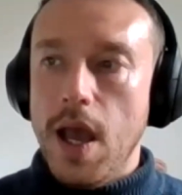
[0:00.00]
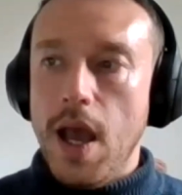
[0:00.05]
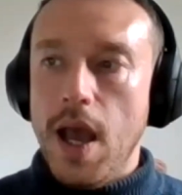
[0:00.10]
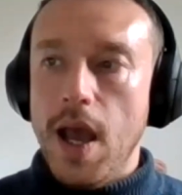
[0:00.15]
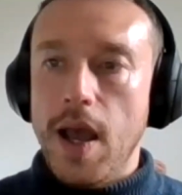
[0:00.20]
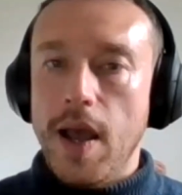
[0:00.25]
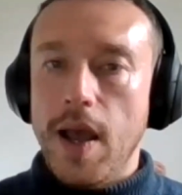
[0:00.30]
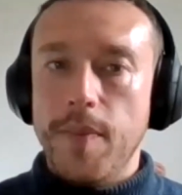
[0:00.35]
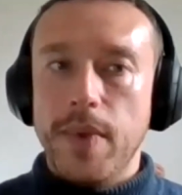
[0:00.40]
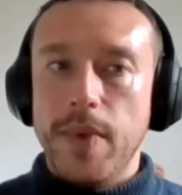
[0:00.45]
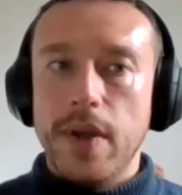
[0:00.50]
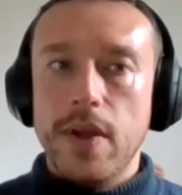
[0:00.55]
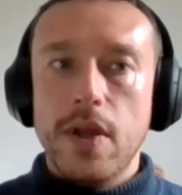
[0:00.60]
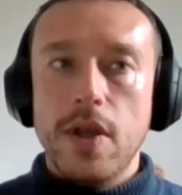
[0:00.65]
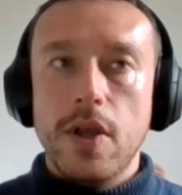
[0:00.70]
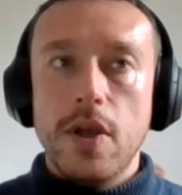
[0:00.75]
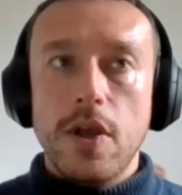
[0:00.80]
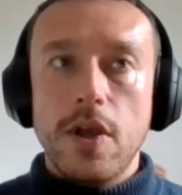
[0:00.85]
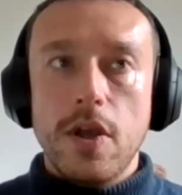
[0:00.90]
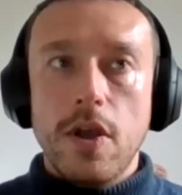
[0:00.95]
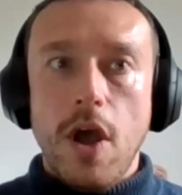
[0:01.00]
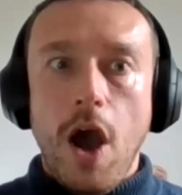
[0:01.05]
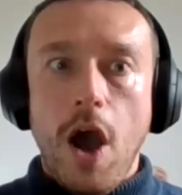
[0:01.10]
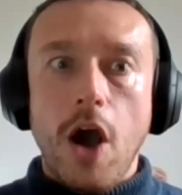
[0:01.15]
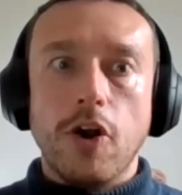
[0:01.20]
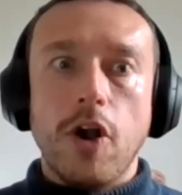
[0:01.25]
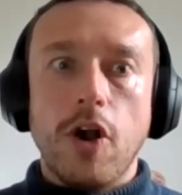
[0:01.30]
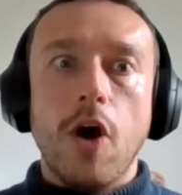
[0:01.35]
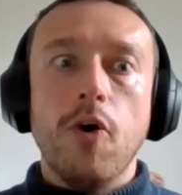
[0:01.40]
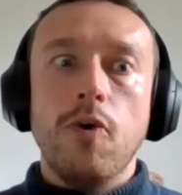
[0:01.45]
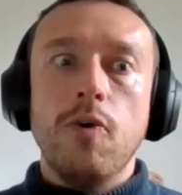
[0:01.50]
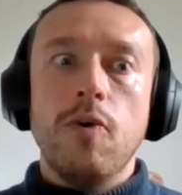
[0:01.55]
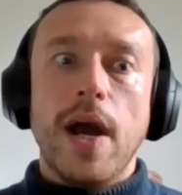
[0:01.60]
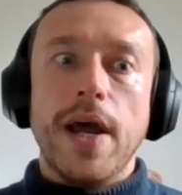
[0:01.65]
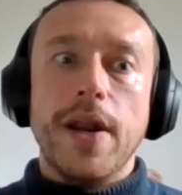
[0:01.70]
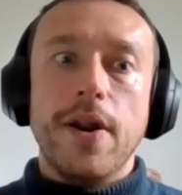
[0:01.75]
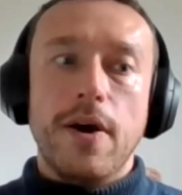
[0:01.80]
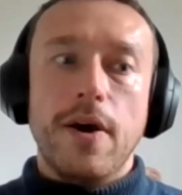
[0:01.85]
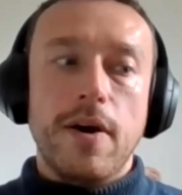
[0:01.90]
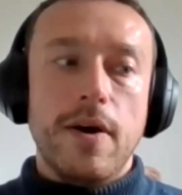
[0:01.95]
Our goal
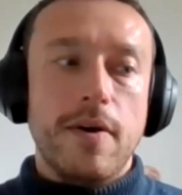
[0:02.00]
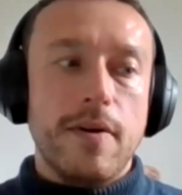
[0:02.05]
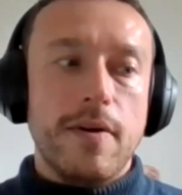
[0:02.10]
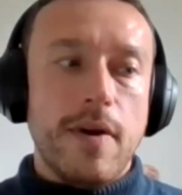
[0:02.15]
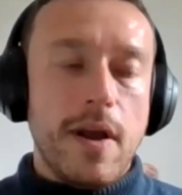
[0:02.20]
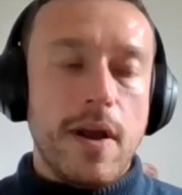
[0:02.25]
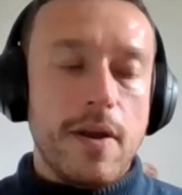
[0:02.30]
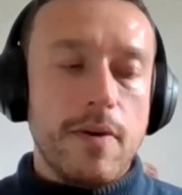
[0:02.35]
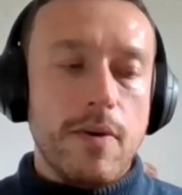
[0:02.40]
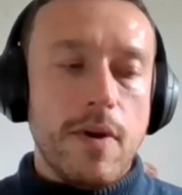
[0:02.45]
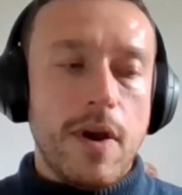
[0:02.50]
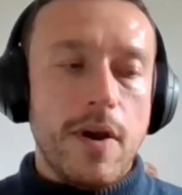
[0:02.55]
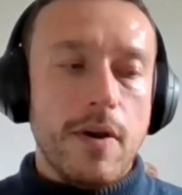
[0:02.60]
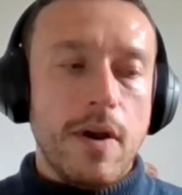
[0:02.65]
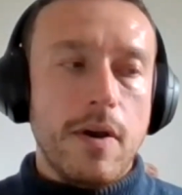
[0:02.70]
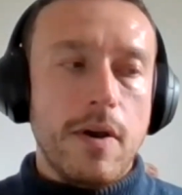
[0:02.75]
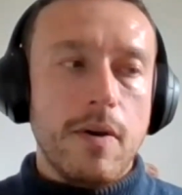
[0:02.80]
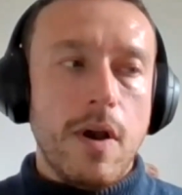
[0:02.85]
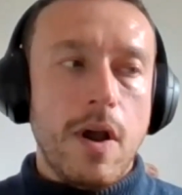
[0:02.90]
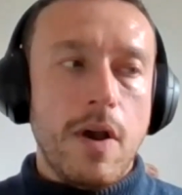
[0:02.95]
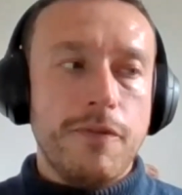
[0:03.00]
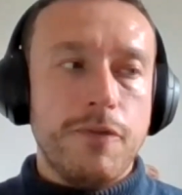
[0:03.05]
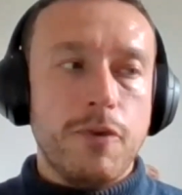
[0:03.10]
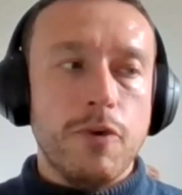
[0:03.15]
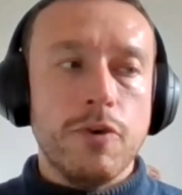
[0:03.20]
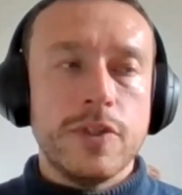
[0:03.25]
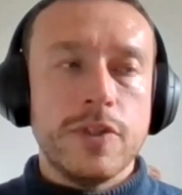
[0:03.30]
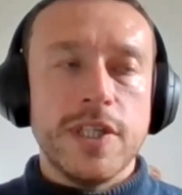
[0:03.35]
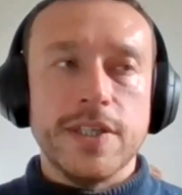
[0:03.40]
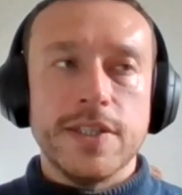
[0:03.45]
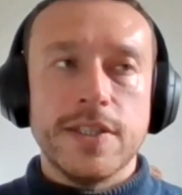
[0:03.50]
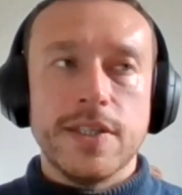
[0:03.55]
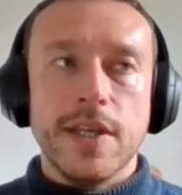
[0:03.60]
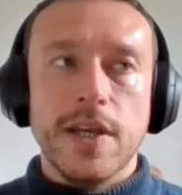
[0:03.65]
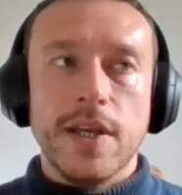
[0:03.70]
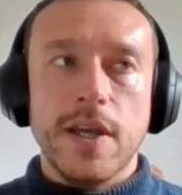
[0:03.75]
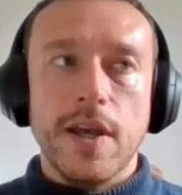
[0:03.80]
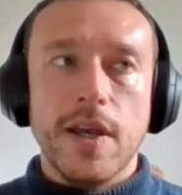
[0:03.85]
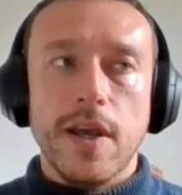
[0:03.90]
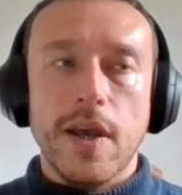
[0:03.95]
and our thought is
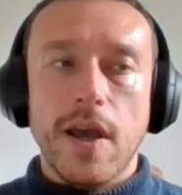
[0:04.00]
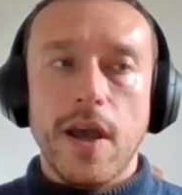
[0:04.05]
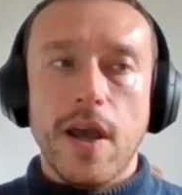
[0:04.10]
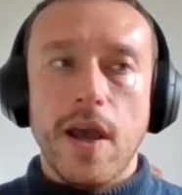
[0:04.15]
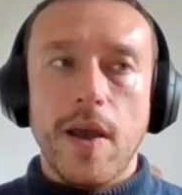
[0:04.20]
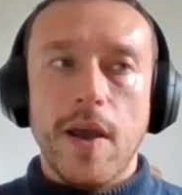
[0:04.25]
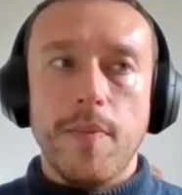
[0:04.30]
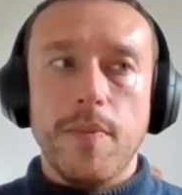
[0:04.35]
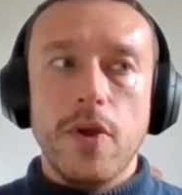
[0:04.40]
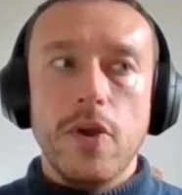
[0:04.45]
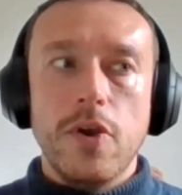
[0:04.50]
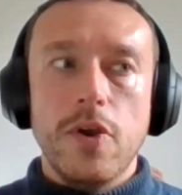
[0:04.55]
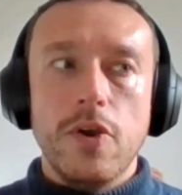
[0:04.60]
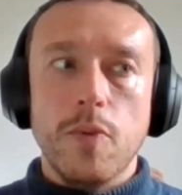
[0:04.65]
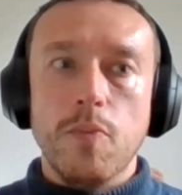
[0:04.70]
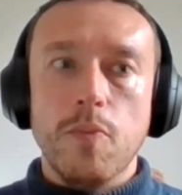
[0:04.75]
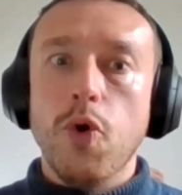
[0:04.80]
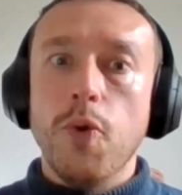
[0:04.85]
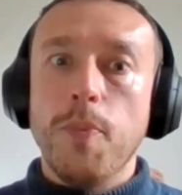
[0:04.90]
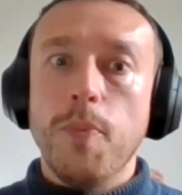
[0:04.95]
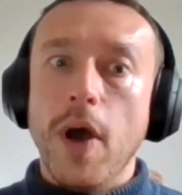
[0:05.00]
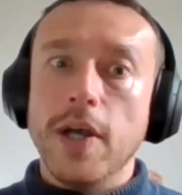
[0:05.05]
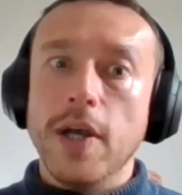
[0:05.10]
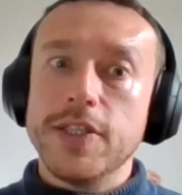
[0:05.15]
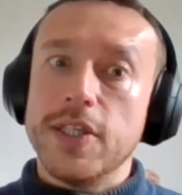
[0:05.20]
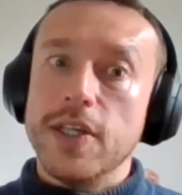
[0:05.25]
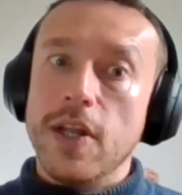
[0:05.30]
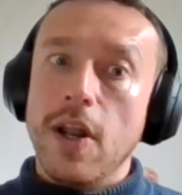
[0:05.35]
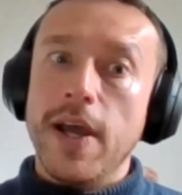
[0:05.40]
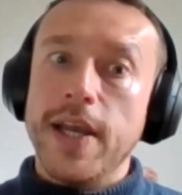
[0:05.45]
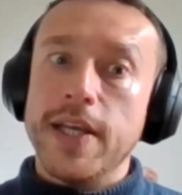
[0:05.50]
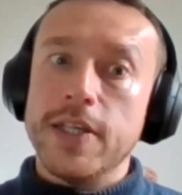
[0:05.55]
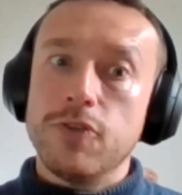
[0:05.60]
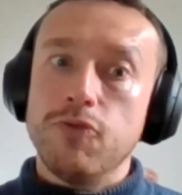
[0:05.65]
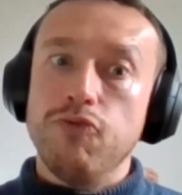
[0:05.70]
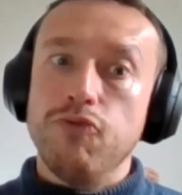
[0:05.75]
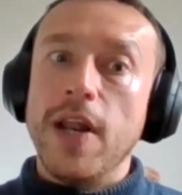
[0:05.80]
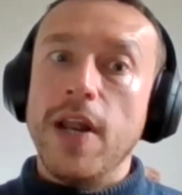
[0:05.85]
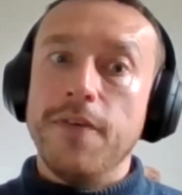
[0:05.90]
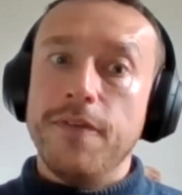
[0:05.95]
the more
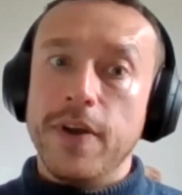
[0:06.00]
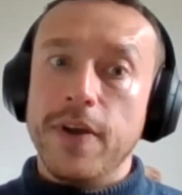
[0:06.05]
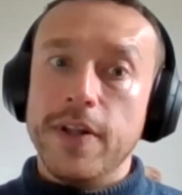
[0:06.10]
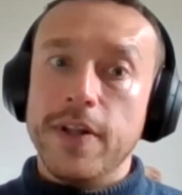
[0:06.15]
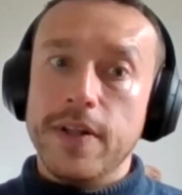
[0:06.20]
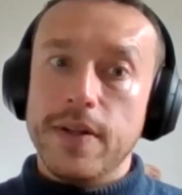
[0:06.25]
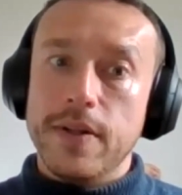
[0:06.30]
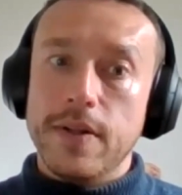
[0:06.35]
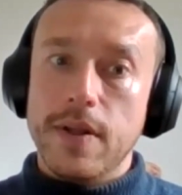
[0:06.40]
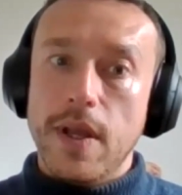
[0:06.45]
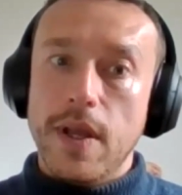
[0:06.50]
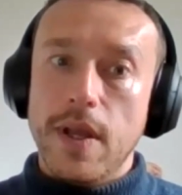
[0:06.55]
personalized, relevant,